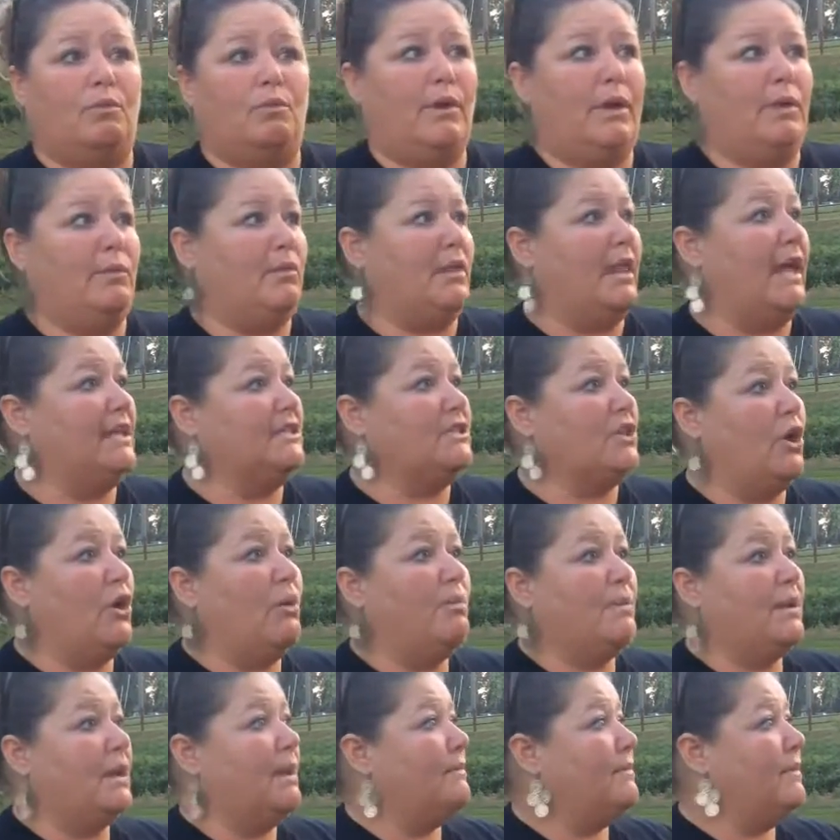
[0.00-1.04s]
we would like to
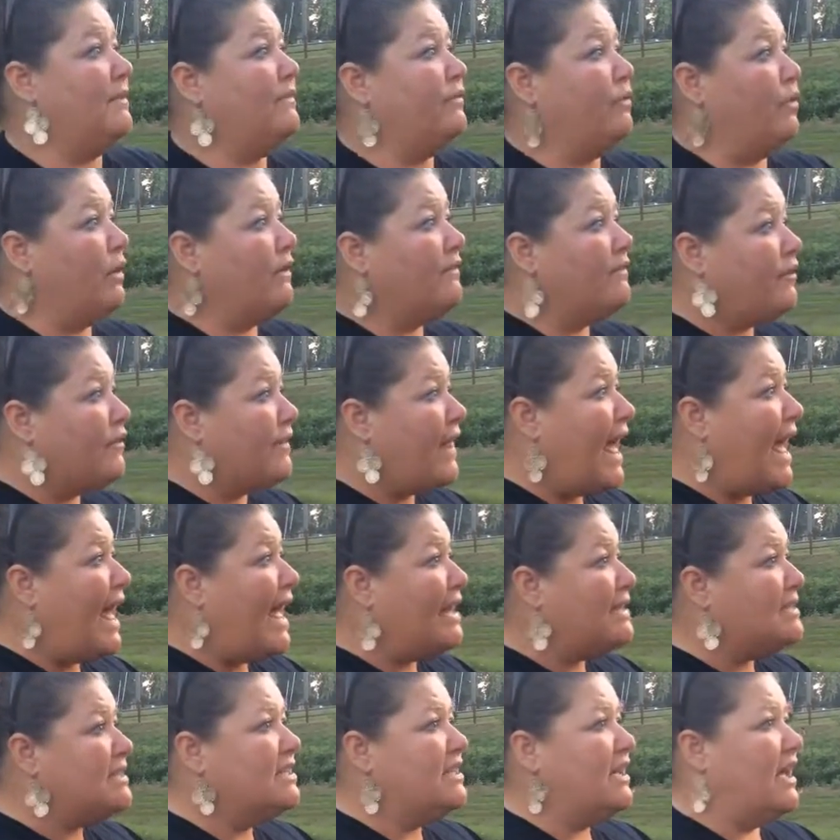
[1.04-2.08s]
open up the floor for
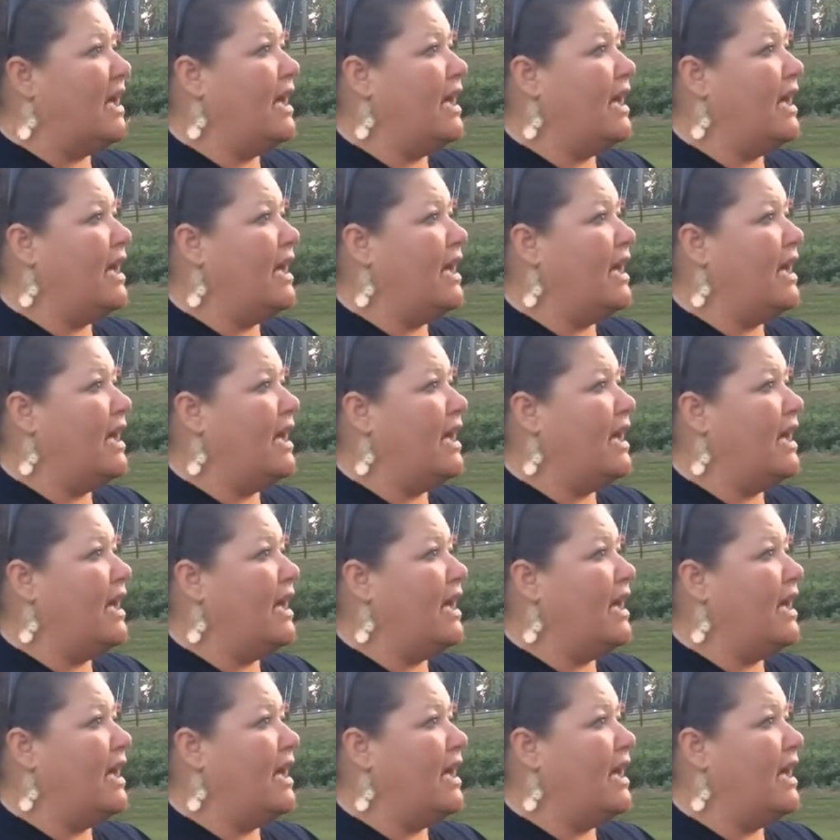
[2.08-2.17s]
that.